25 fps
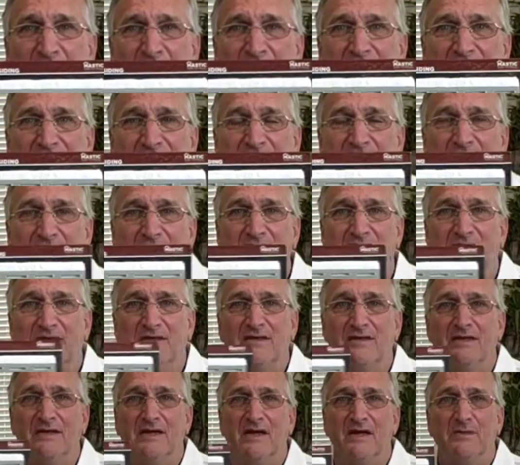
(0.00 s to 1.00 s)
rigid
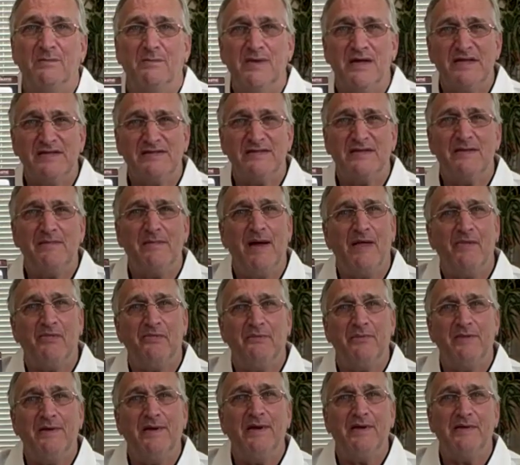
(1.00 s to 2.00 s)
and makes it
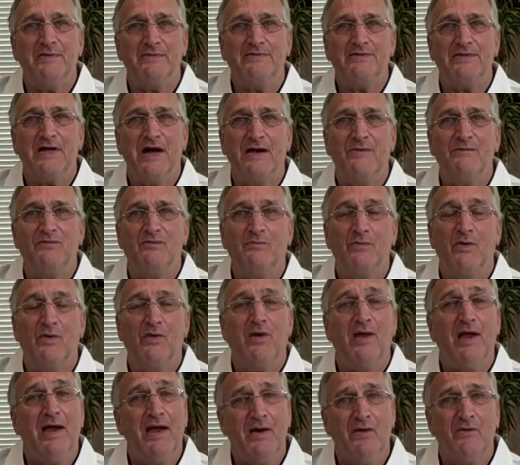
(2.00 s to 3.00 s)
about 300 times
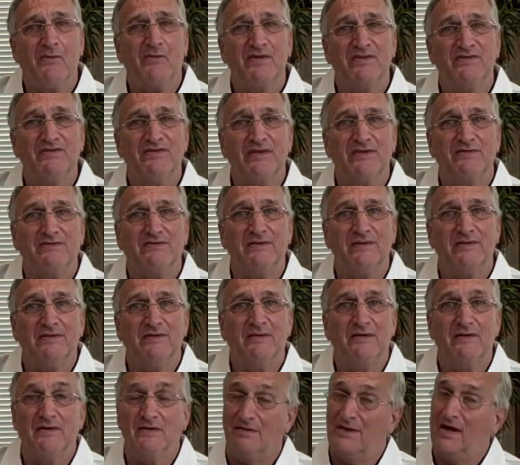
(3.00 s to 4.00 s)
more hail resistant?
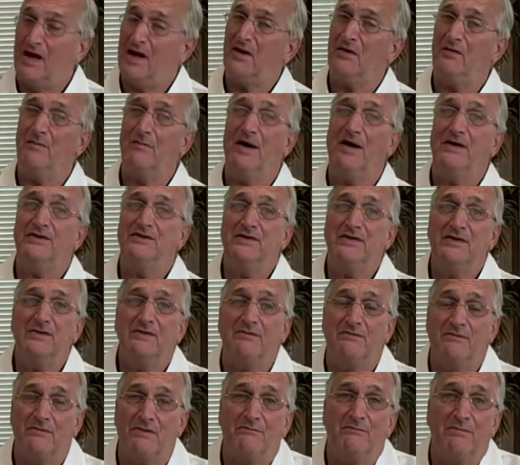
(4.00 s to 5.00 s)
I don't know about
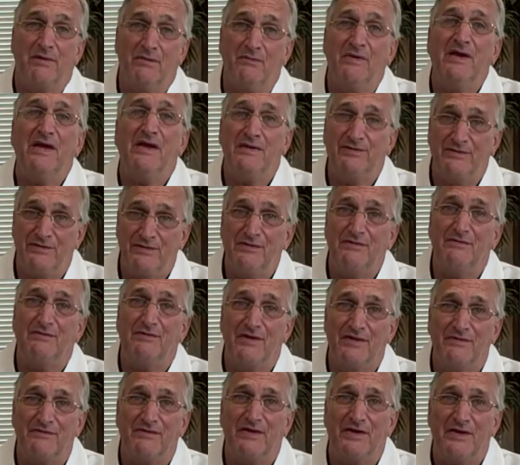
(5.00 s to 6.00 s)
you, but we do
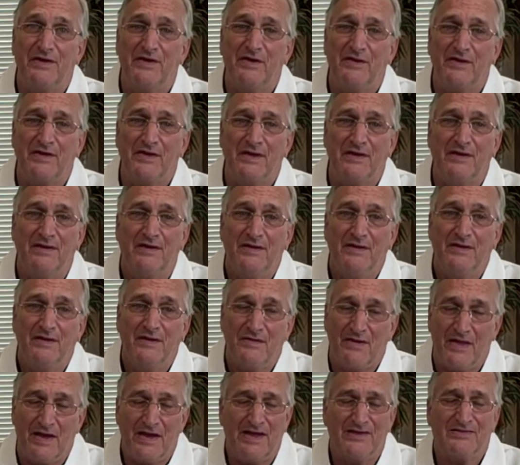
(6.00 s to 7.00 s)
live in an area
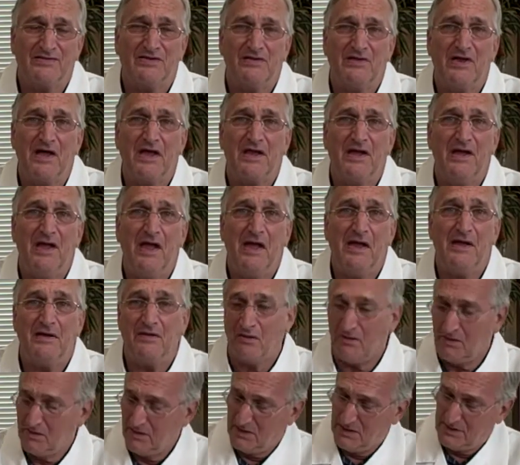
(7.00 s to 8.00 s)
that has a lot of
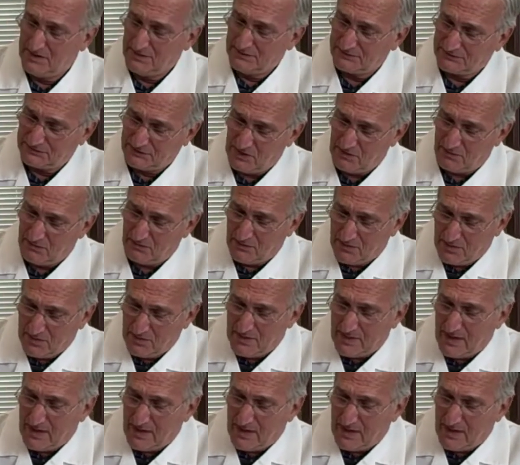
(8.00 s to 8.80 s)
hail. So,